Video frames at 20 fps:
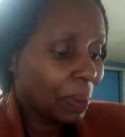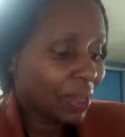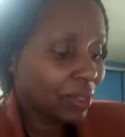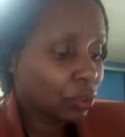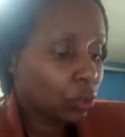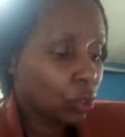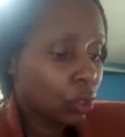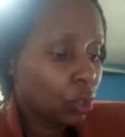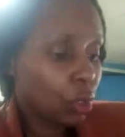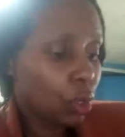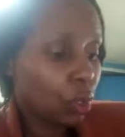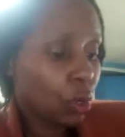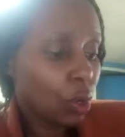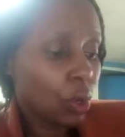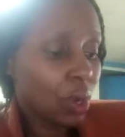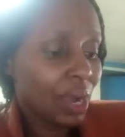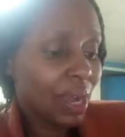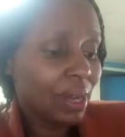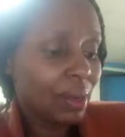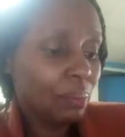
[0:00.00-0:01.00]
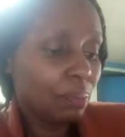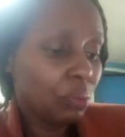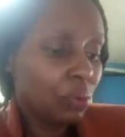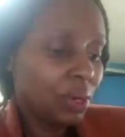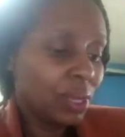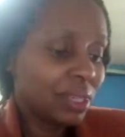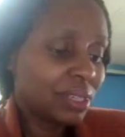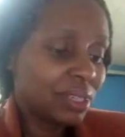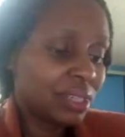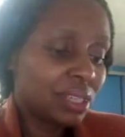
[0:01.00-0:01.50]
on log and
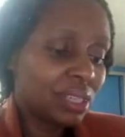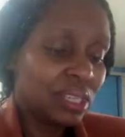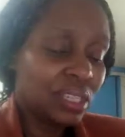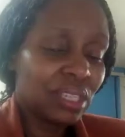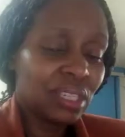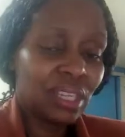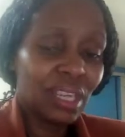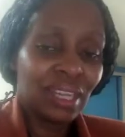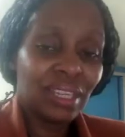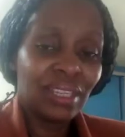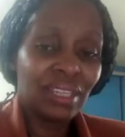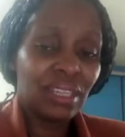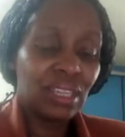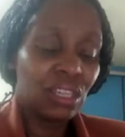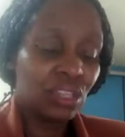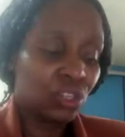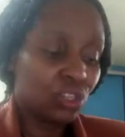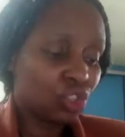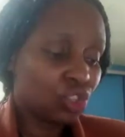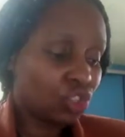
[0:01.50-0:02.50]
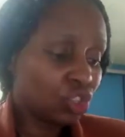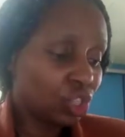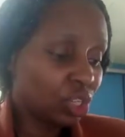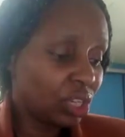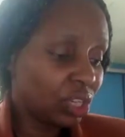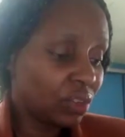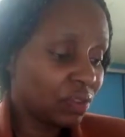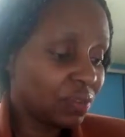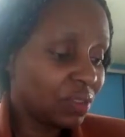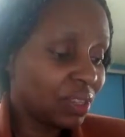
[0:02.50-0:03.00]
bulletins at each
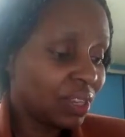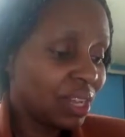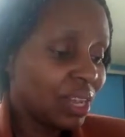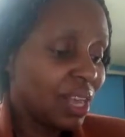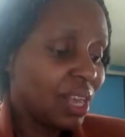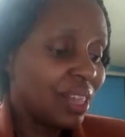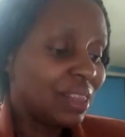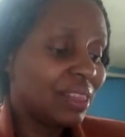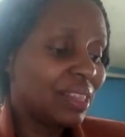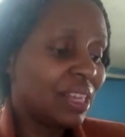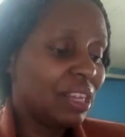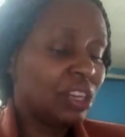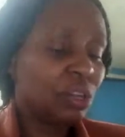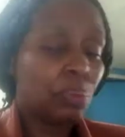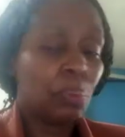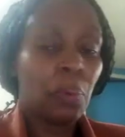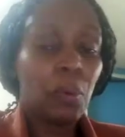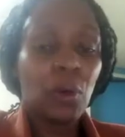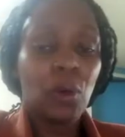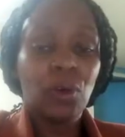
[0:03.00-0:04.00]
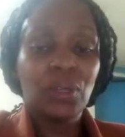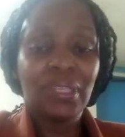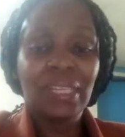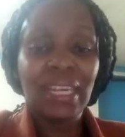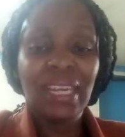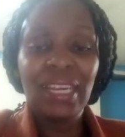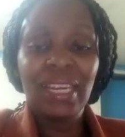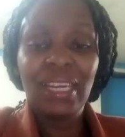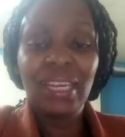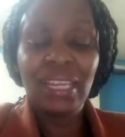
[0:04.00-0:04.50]
shift. They report
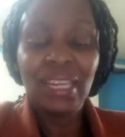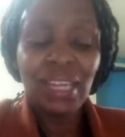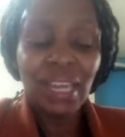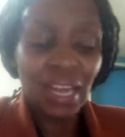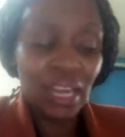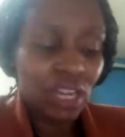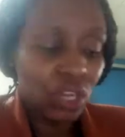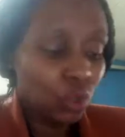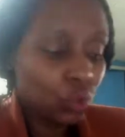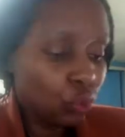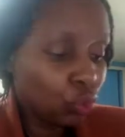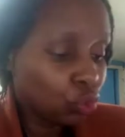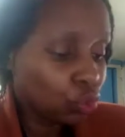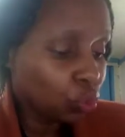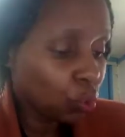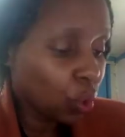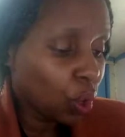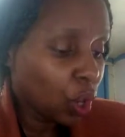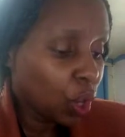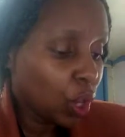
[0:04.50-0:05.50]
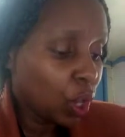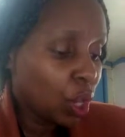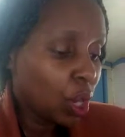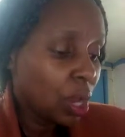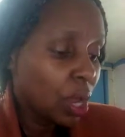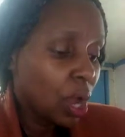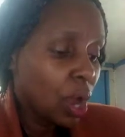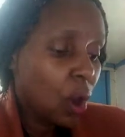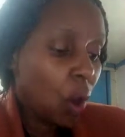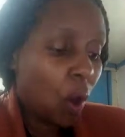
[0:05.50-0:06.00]
any unusual
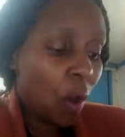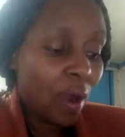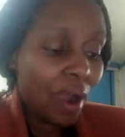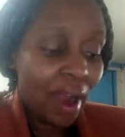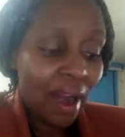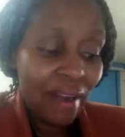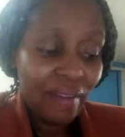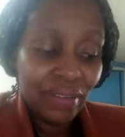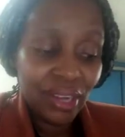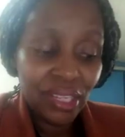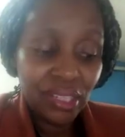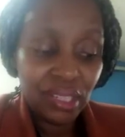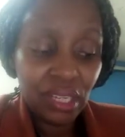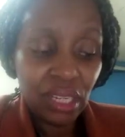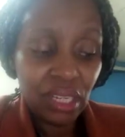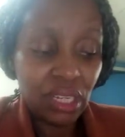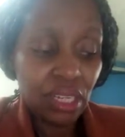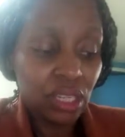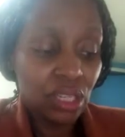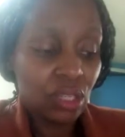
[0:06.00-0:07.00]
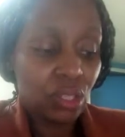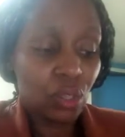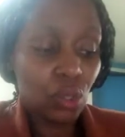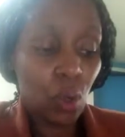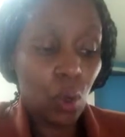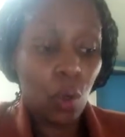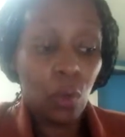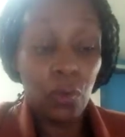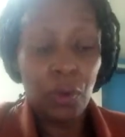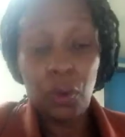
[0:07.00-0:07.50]
occurrences
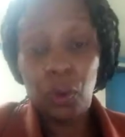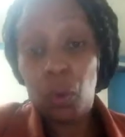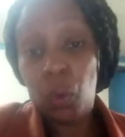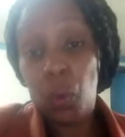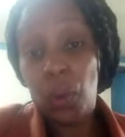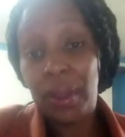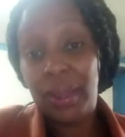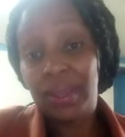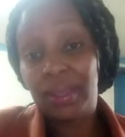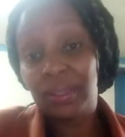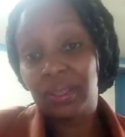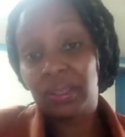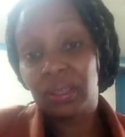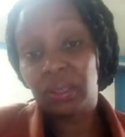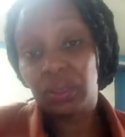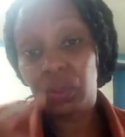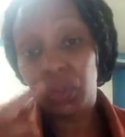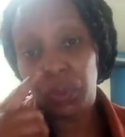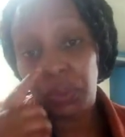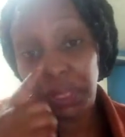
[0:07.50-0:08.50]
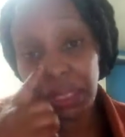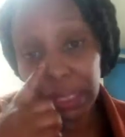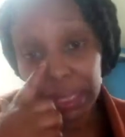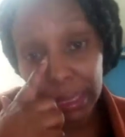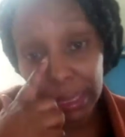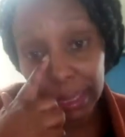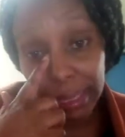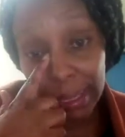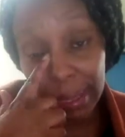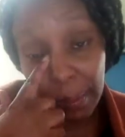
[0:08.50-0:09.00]
or requests to
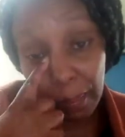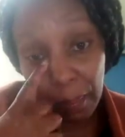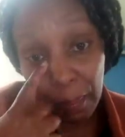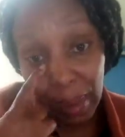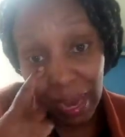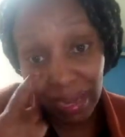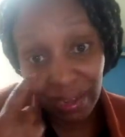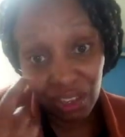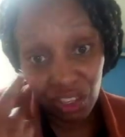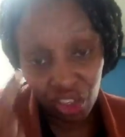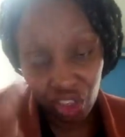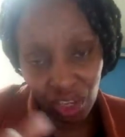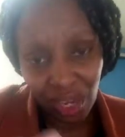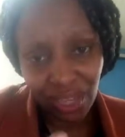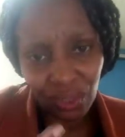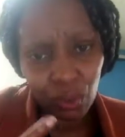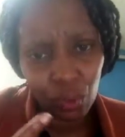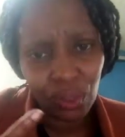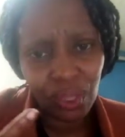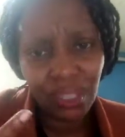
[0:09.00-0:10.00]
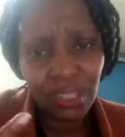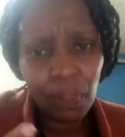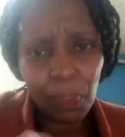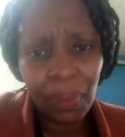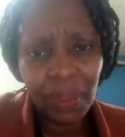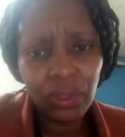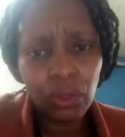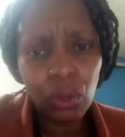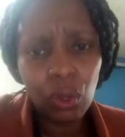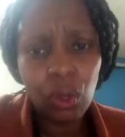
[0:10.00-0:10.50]
the manager. So this is a
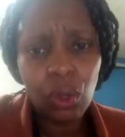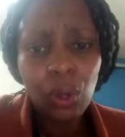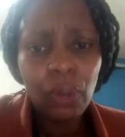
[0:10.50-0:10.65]
person